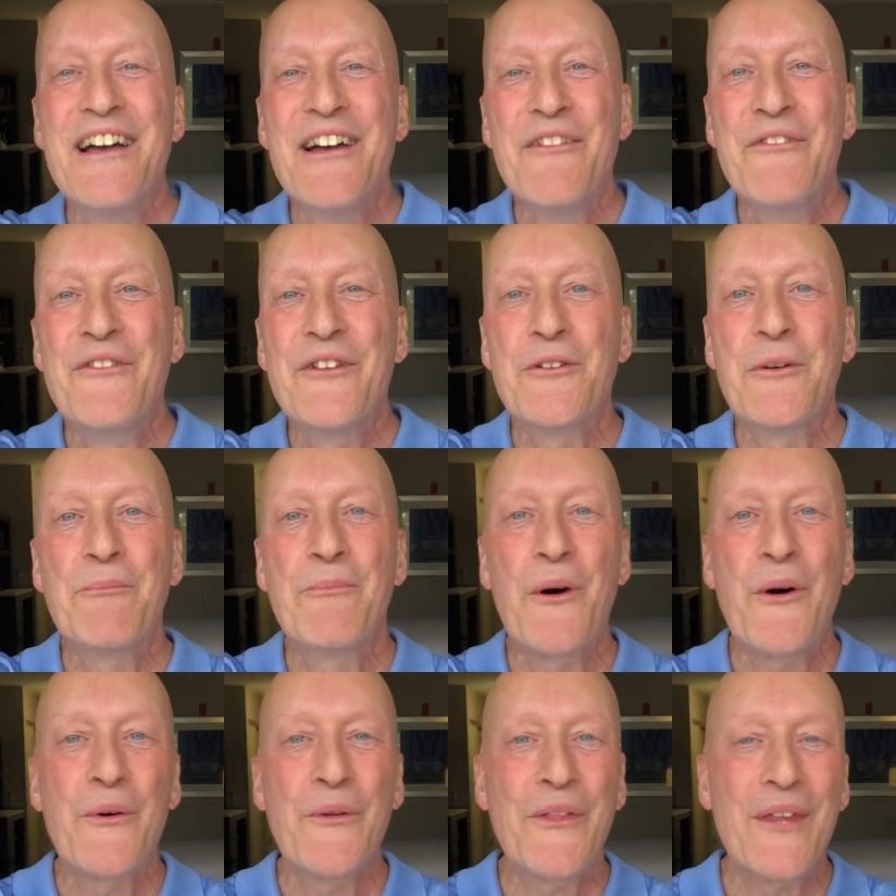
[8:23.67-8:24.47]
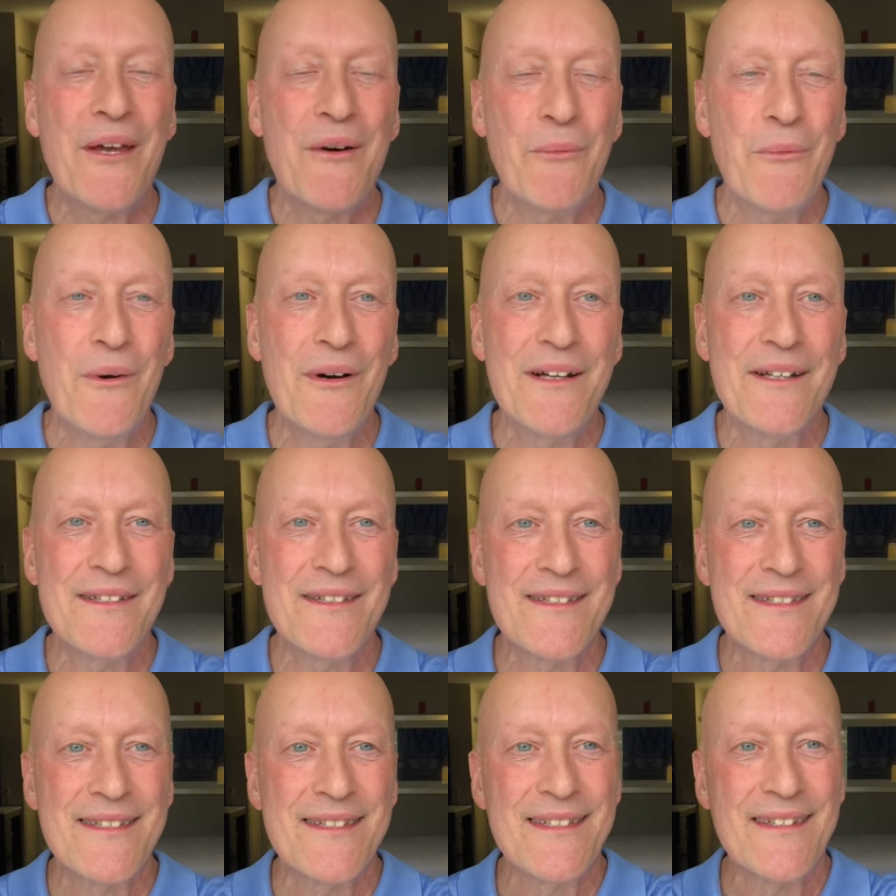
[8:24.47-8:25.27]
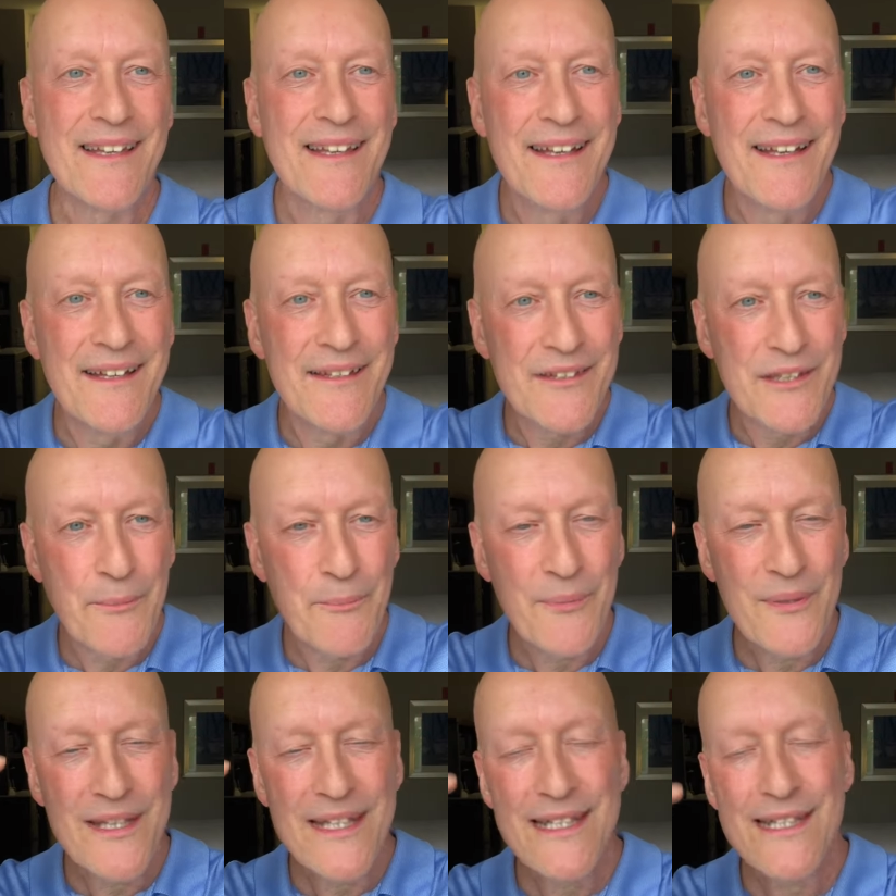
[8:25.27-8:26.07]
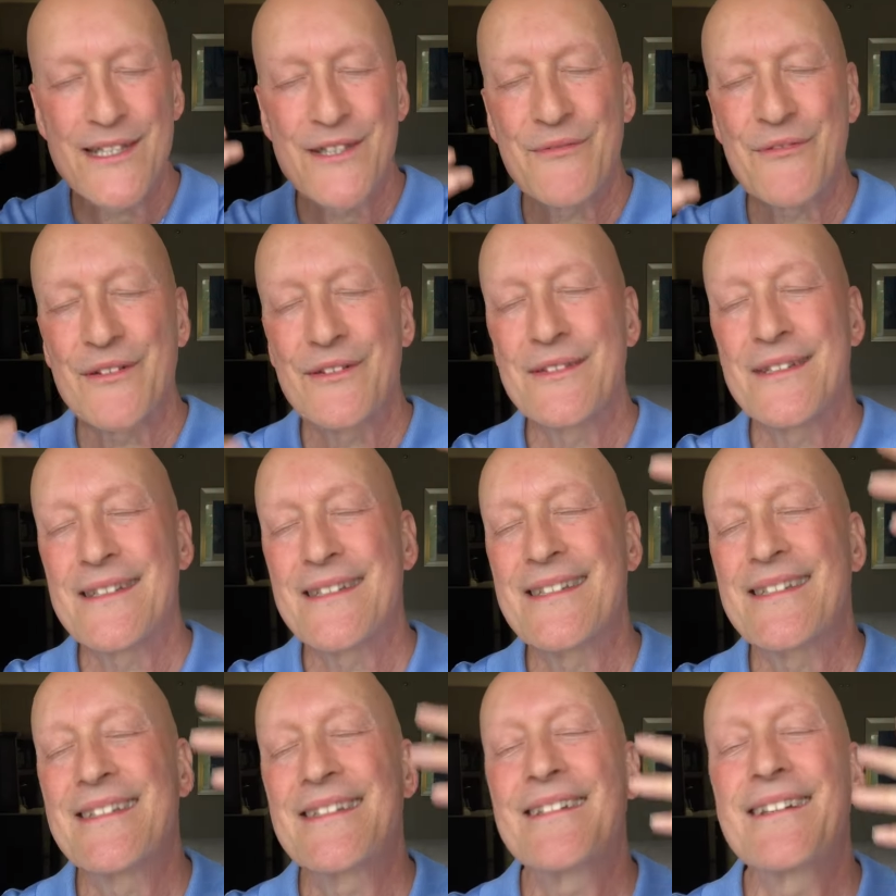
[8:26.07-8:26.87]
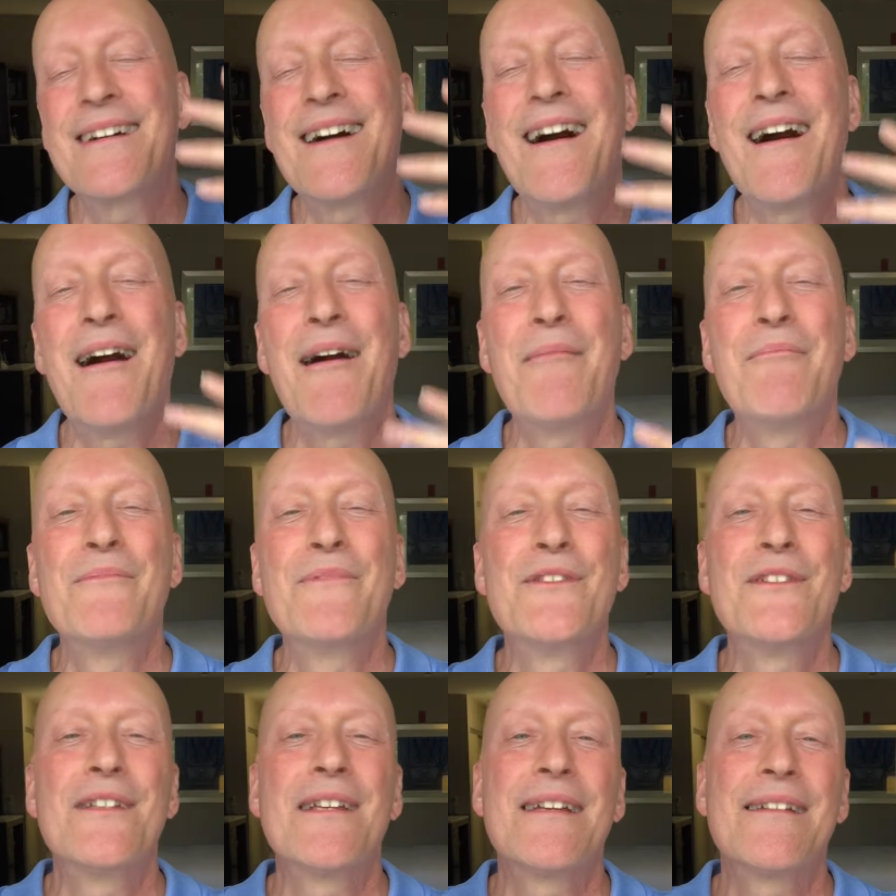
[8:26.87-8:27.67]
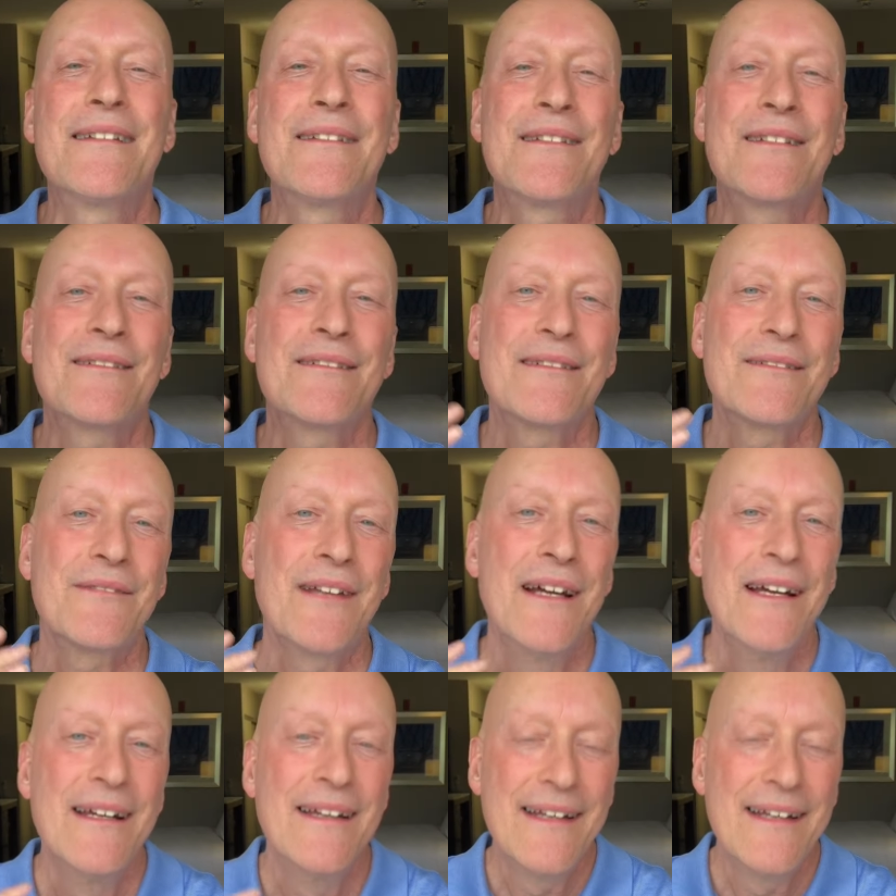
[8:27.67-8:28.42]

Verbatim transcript: Feel both at once the peacefulness, the calm, gentle